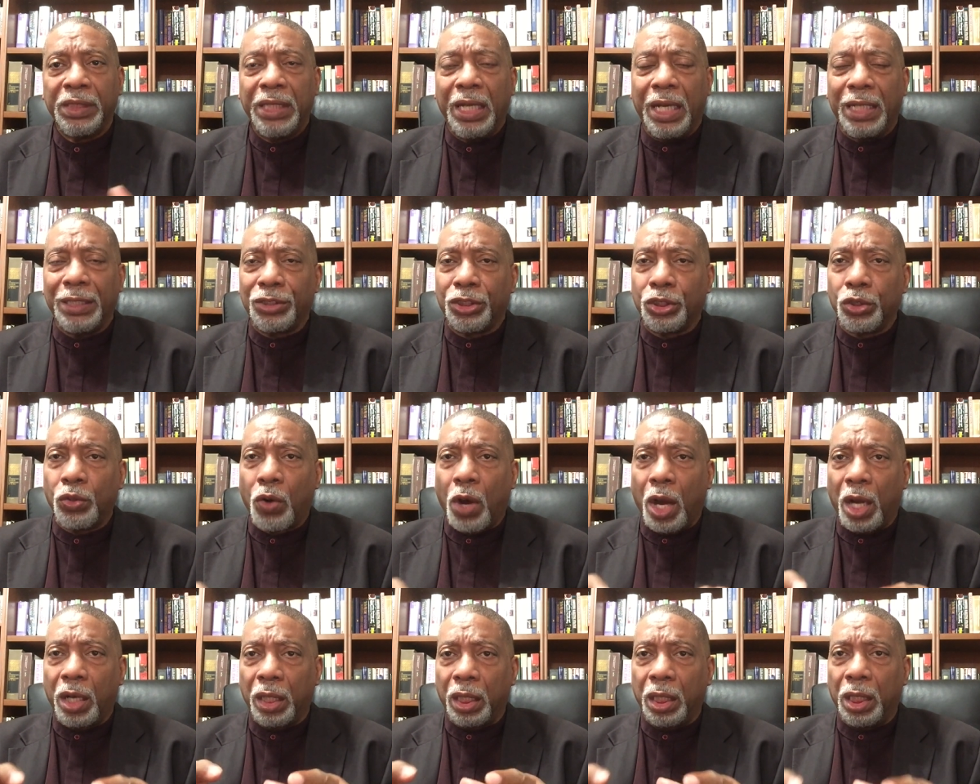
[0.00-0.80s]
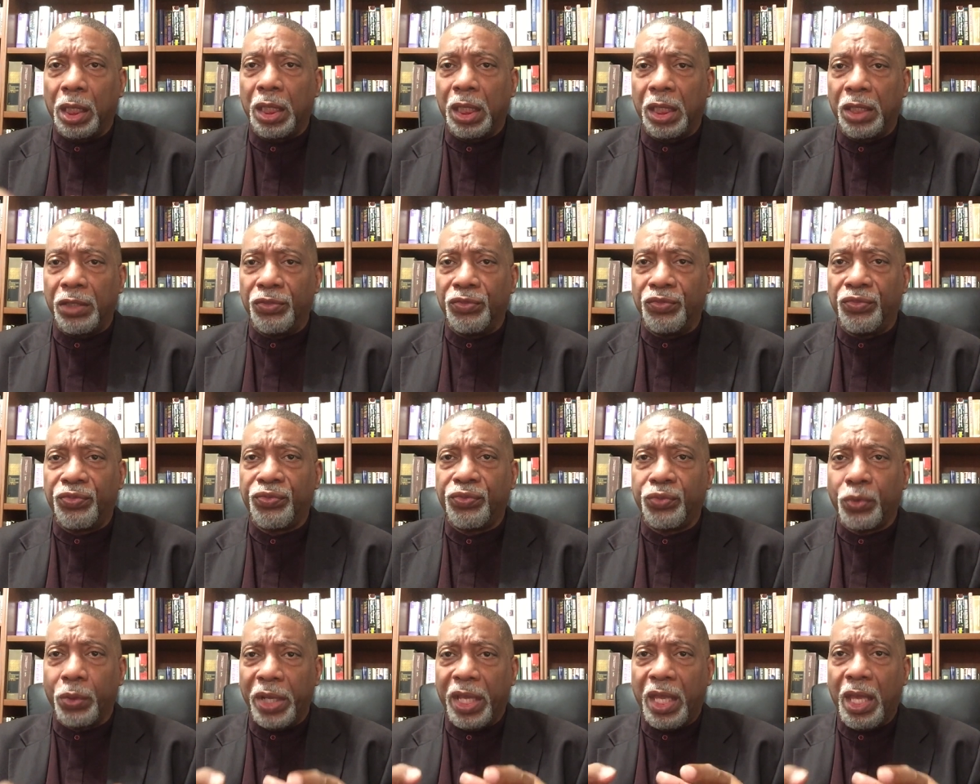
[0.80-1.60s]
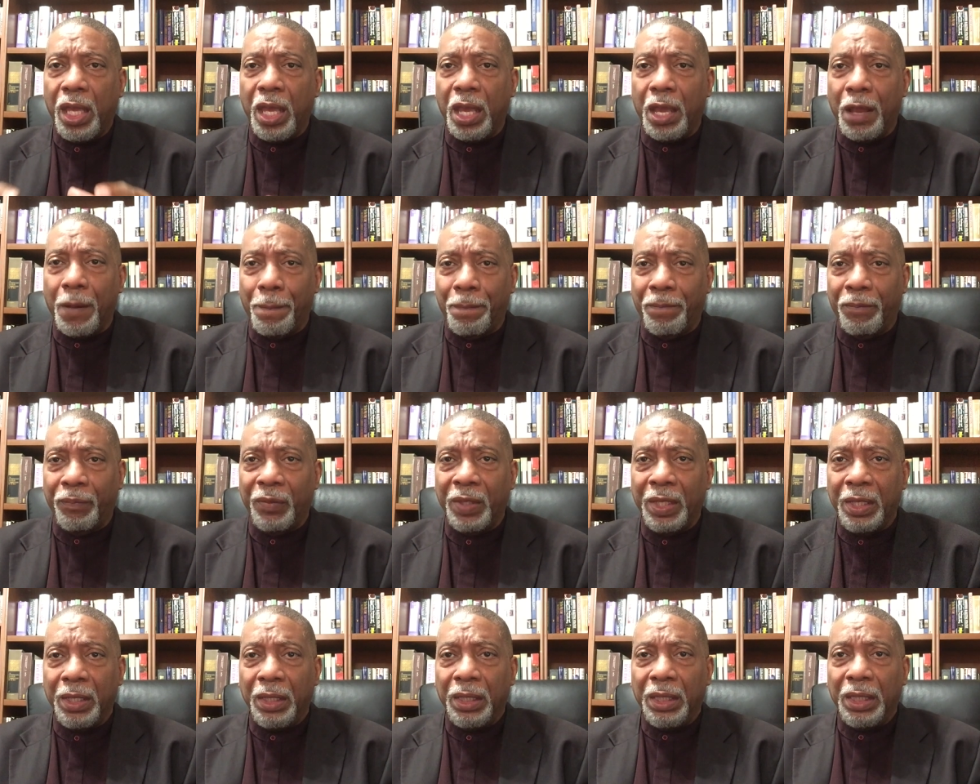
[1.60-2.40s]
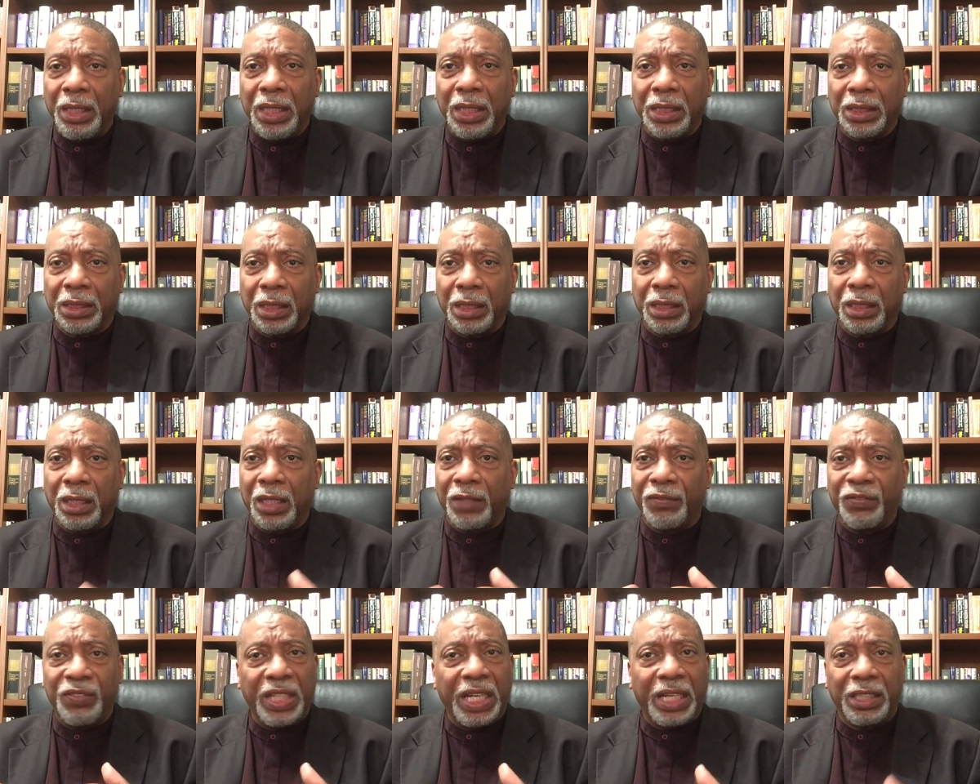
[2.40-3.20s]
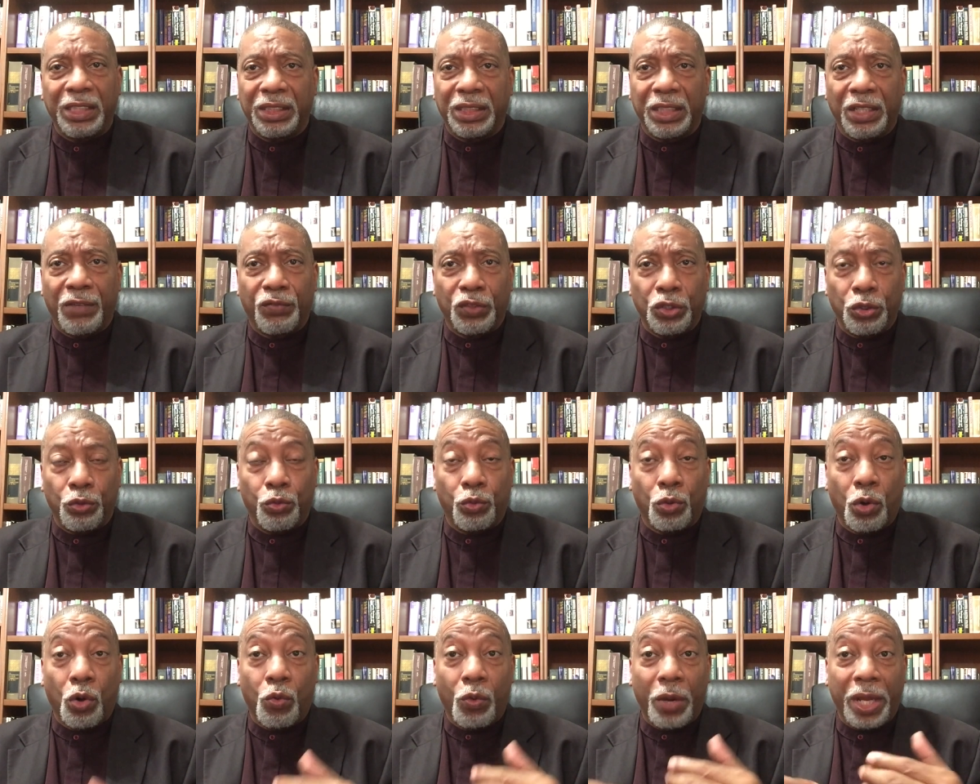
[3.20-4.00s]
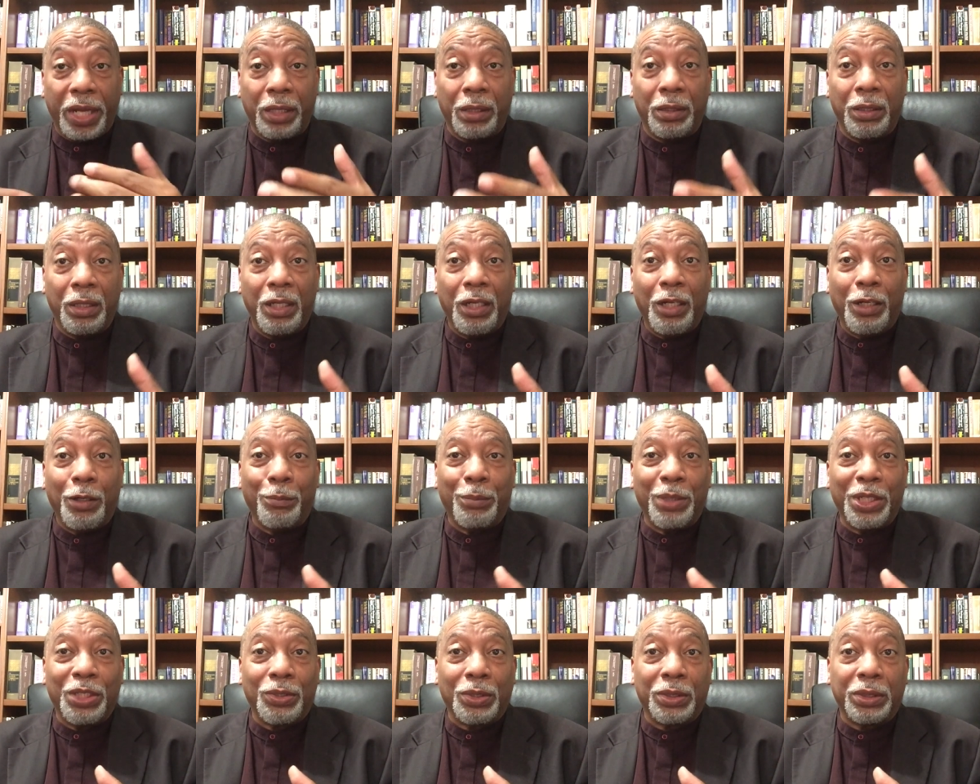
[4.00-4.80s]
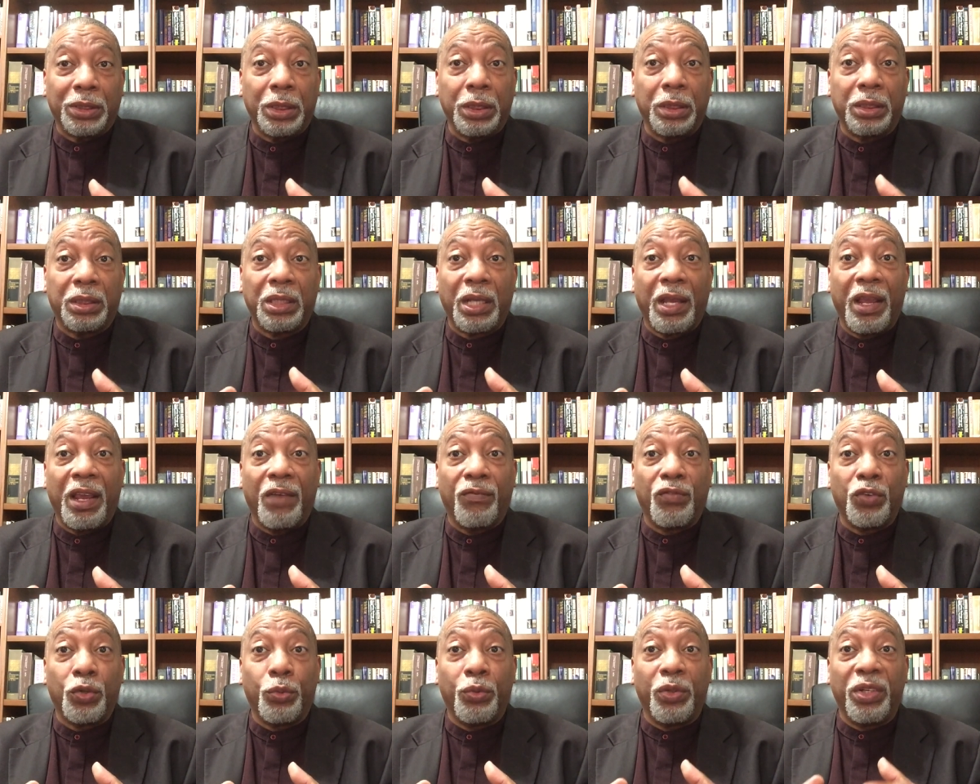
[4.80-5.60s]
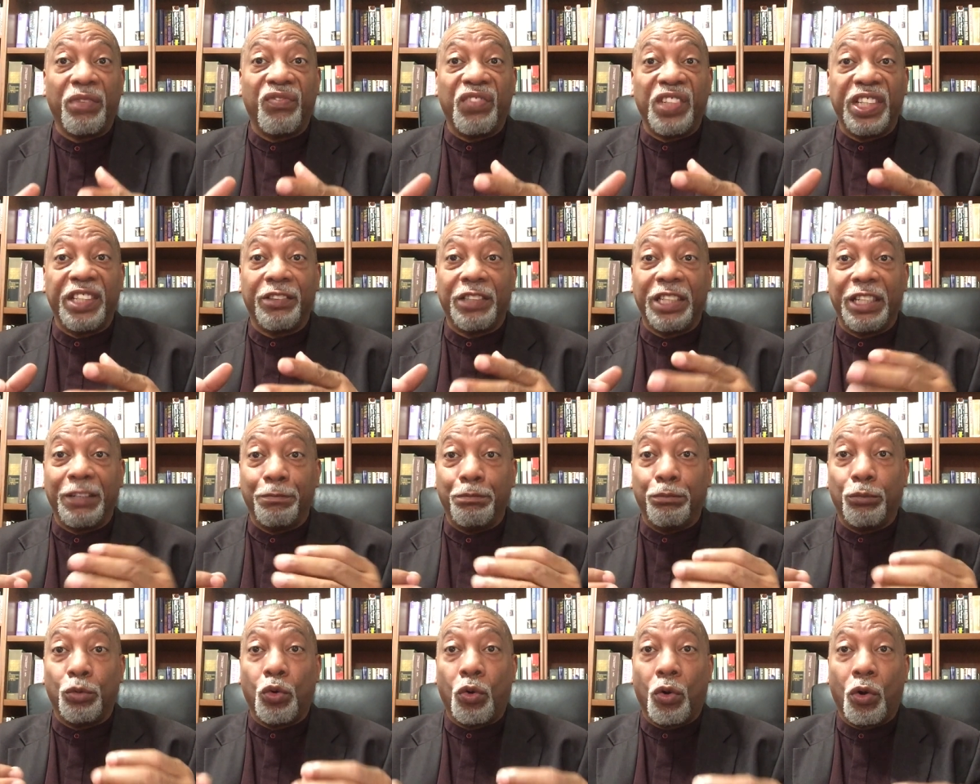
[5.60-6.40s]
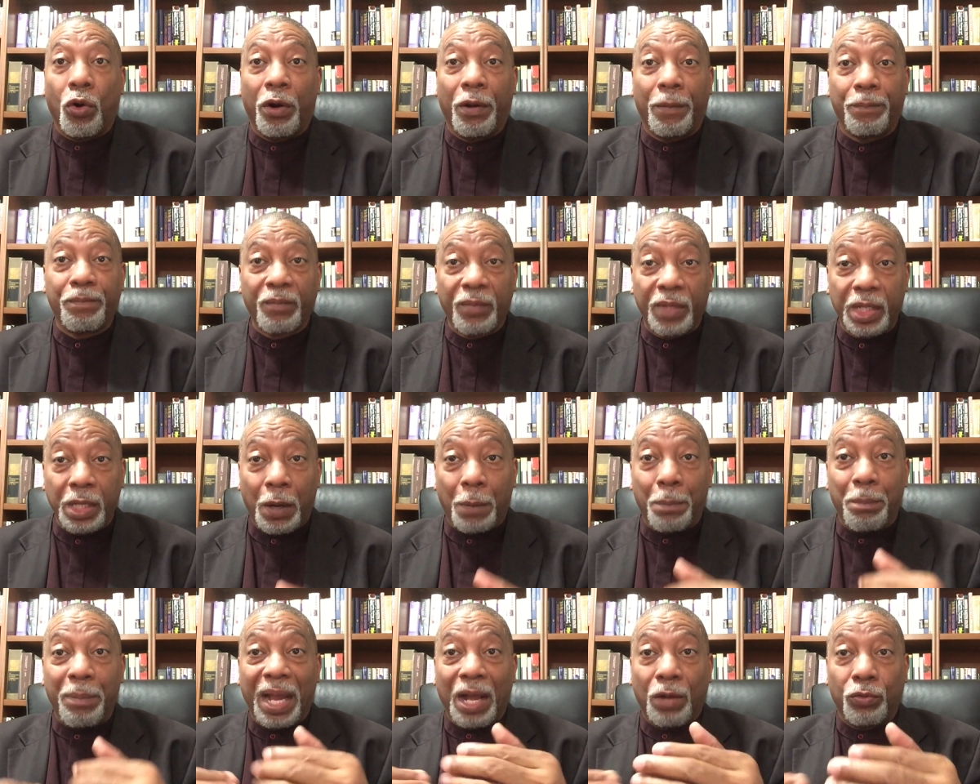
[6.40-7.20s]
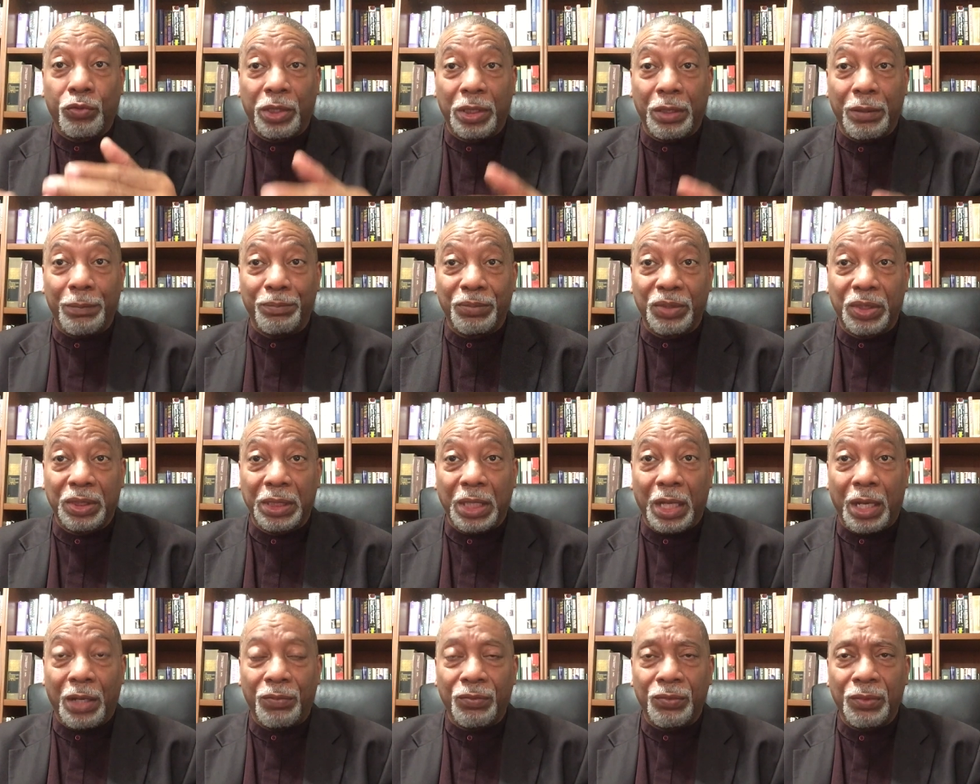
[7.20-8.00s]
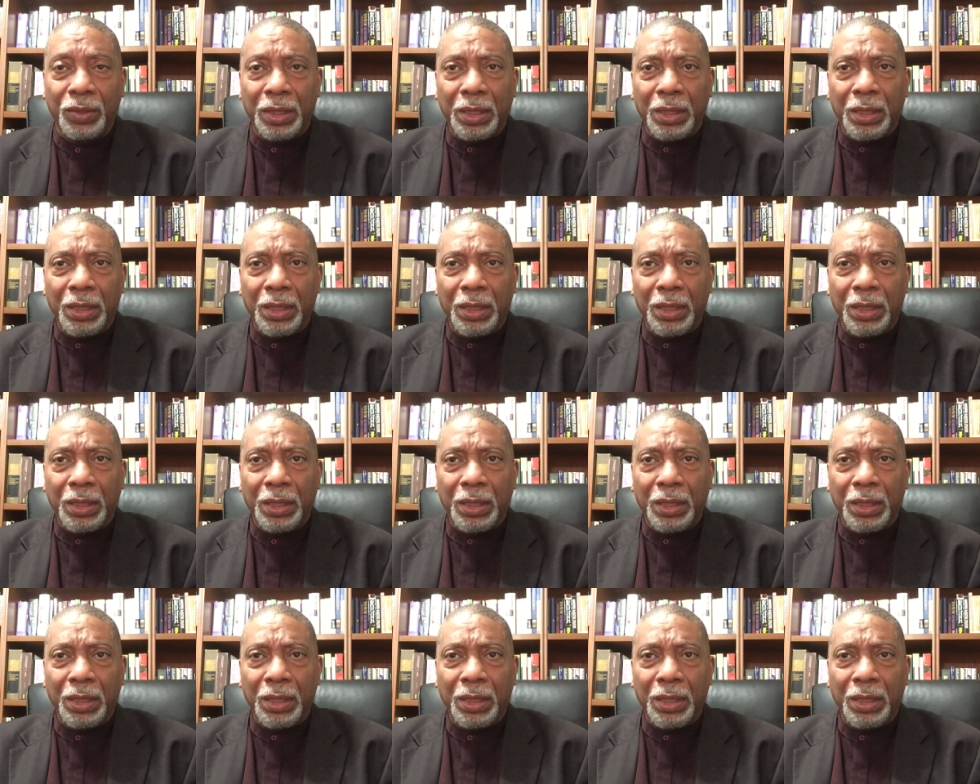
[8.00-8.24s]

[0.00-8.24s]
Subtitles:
And so our love for him is a love that is ever growing because he's ever revealing more about himself.